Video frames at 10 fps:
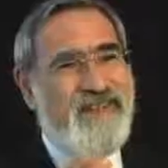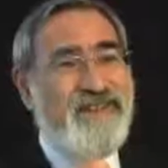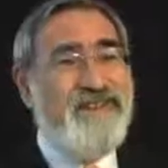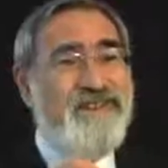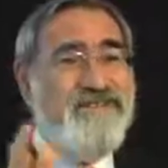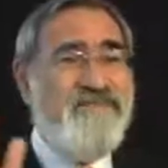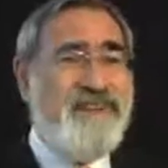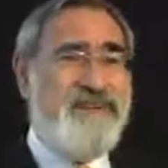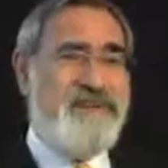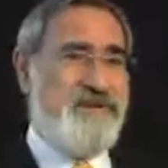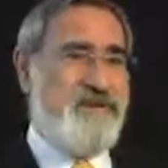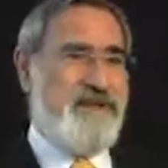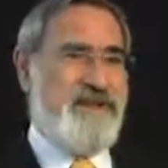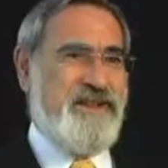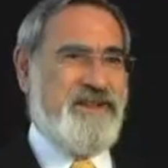Individually,
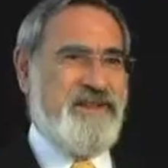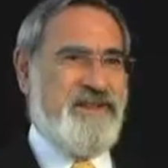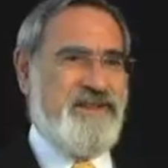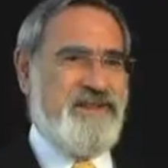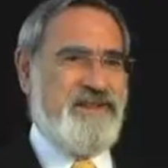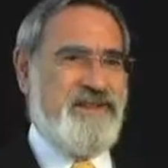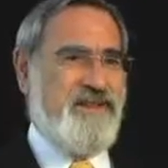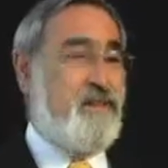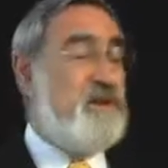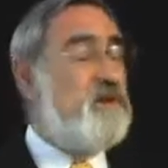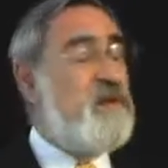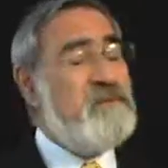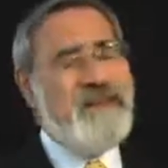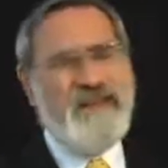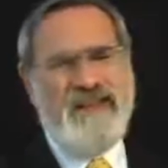we may
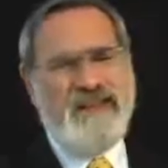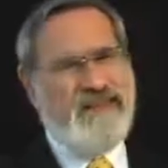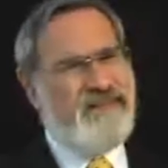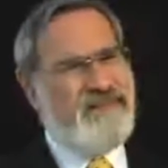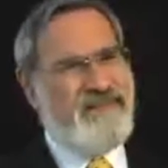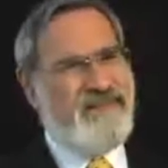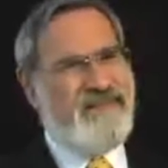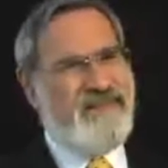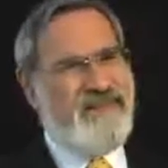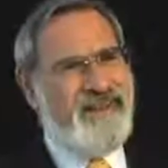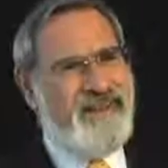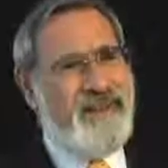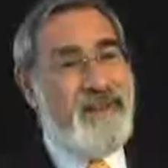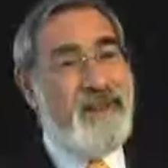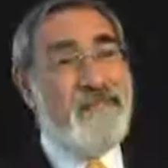be nothing,
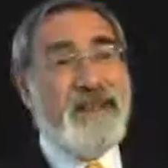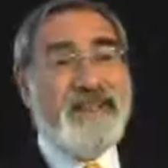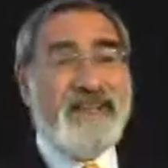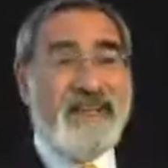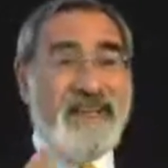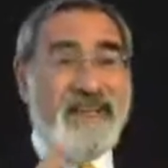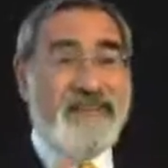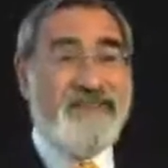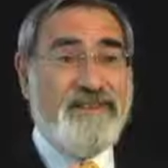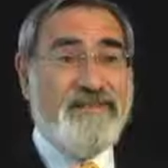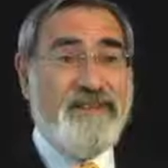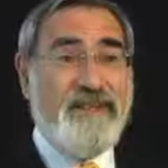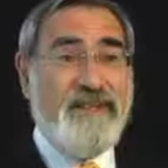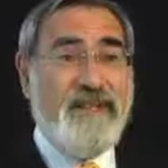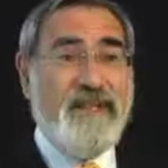but
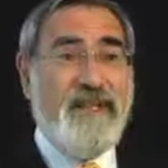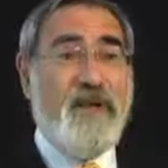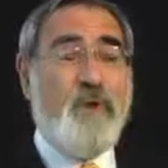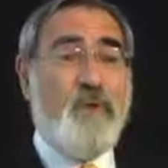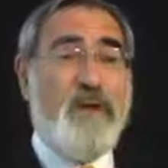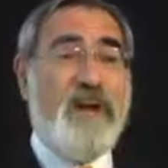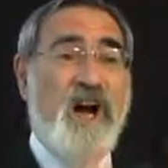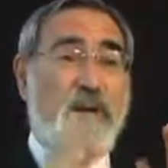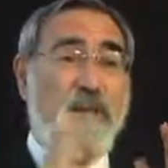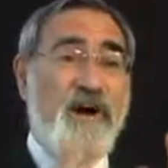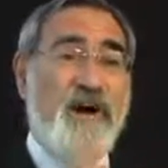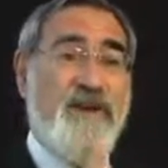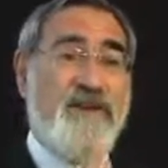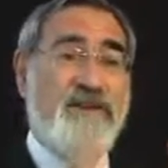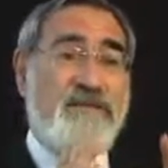collectively, we are
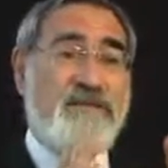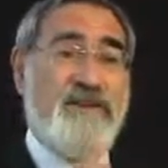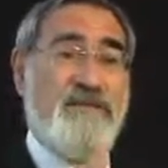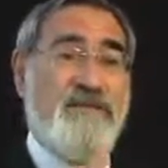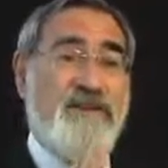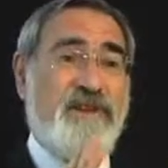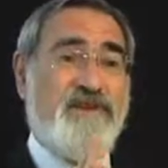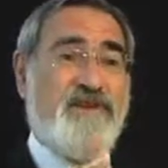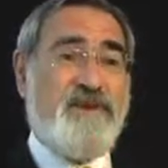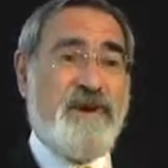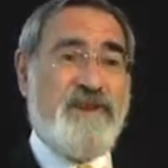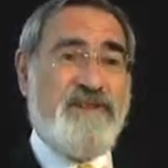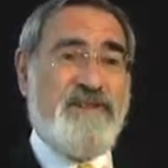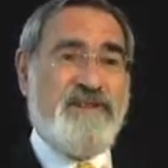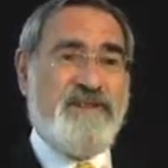part of something
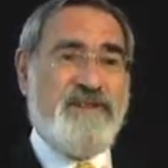great.